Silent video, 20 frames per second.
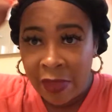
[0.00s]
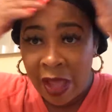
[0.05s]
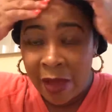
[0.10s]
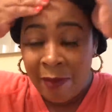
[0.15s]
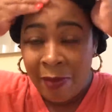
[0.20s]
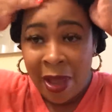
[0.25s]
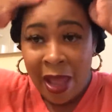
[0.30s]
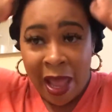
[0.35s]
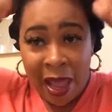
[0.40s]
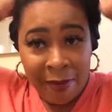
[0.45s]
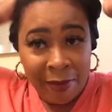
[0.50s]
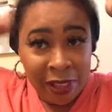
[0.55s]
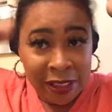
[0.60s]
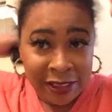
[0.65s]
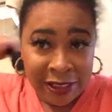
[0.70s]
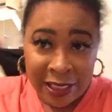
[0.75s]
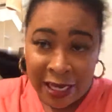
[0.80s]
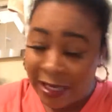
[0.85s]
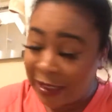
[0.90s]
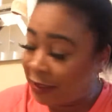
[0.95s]
but I'm going
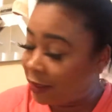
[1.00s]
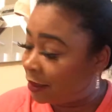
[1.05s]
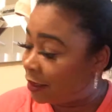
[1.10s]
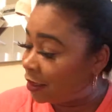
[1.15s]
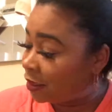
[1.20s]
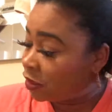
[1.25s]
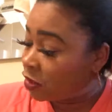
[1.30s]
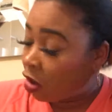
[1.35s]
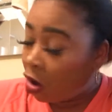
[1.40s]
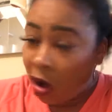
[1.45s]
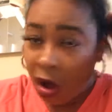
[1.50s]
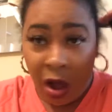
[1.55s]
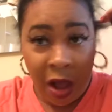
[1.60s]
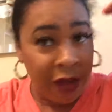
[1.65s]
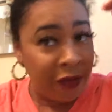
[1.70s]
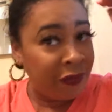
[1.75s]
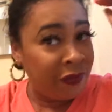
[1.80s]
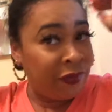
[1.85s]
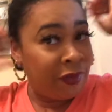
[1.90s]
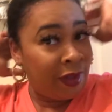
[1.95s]
to snatch this
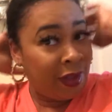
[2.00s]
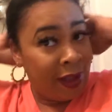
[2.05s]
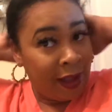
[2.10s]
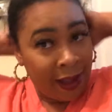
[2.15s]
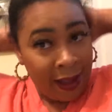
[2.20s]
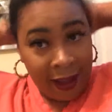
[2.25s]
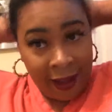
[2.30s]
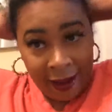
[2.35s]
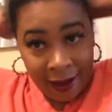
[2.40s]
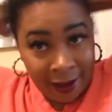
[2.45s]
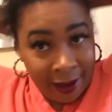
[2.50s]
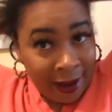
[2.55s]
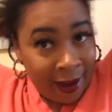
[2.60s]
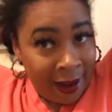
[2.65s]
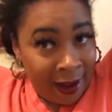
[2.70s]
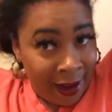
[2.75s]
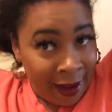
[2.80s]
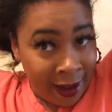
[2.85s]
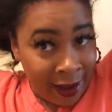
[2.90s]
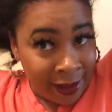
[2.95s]
off,
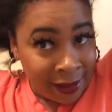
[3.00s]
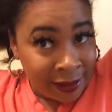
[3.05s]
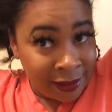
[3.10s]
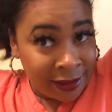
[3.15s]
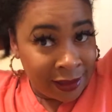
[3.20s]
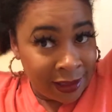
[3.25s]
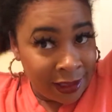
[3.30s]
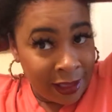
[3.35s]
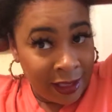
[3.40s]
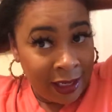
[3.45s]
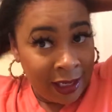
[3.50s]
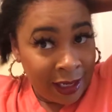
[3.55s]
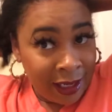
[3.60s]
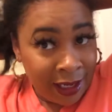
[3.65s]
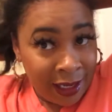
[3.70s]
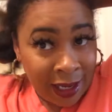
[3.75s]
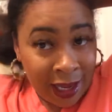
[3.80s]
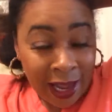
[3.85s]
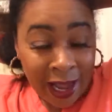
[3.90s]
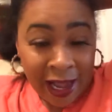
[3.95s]
and
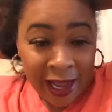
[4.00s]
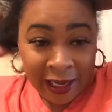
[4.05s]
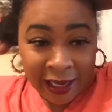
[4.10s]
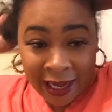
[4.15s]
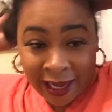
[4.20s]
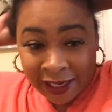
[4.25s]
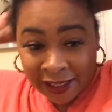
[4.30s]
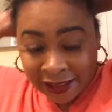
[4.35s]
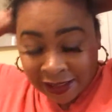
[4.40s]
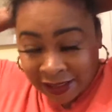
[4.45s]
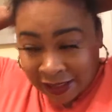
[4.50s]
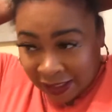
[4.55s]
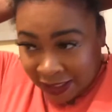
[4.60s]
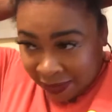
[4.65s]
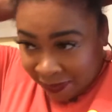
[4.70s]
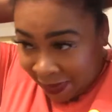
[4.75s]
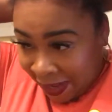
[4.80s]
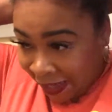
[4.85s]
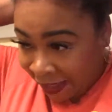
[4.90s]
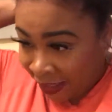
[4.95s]
I got it
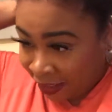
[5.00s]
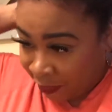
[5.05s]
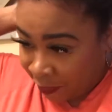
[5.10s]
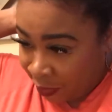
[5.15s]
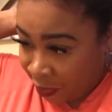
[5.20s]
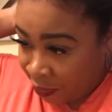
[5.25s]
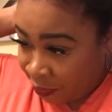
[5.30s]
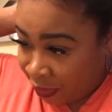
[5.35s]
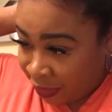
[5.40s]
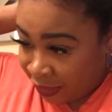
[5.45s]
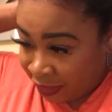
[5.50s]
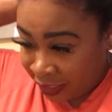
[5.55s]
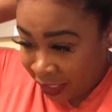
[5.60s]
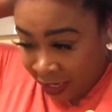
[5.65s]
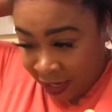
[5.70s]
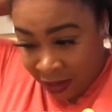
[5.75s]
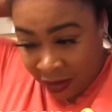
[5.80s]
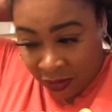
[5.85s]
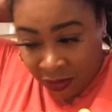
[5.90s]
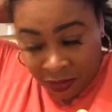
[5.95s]
slicked back in a
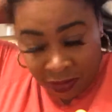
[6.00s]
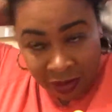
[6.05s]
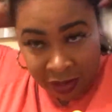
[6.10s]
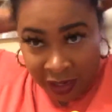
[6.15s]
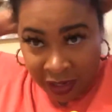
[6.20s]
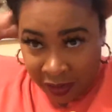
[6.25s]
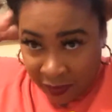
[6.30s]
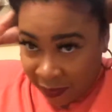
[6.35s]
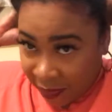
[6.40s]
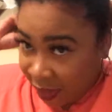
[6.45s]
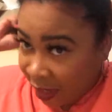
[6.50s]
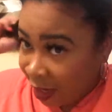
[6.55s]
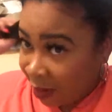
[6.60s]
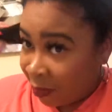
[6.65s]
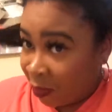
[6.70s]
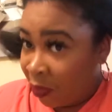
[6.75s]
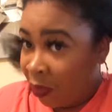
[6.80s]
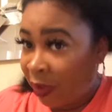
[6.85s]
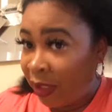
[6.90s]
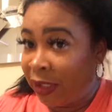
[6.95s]
ponytail, but
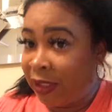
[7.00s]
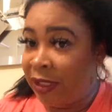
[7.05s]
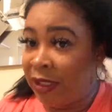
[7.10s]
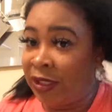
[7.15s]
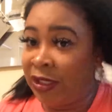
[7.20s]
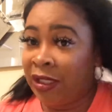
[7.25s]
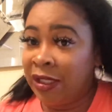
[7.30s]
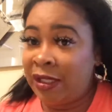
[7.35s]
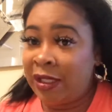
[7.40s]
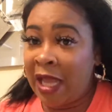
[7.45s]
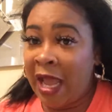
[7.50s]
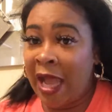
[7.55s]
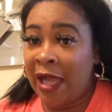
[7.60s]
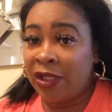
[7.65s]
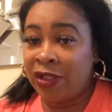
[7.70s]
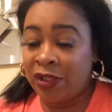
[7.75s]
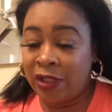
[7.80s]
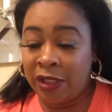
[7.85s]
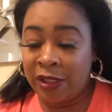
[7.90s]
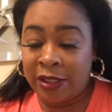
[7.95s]
I'm going to just
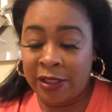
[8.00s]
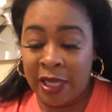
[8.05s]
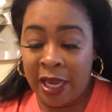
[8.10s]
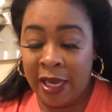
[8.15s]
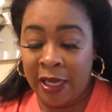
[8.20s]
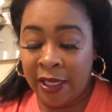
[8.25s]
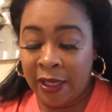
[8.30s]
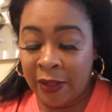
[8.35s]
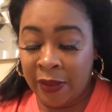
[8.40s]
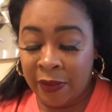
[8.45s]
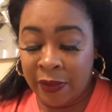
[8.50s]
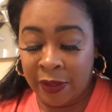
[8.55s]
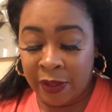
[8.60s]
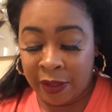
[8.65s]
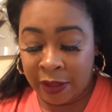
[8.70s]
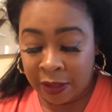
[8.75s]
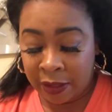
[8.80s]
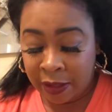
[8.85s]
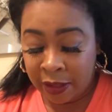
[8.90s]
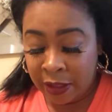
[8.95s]
actually take
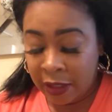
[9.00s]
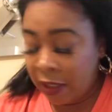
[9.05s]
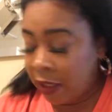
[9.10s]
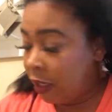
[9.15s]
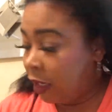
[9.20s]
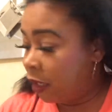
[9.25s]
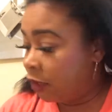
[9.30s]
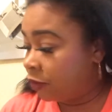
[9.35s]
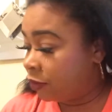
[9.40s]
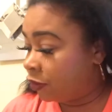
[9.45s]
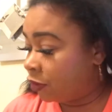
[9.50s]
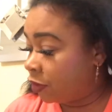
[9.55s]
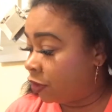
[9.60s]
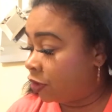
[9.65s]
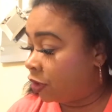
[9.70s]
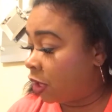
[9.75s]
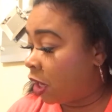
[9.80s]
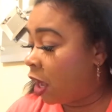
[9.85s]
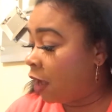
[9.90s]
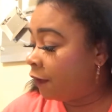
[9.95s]
the hair
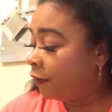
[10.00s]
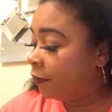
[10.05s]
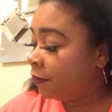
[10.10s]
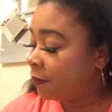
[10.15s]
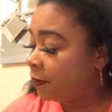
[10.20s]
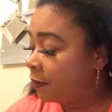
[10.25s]
scrunchie off.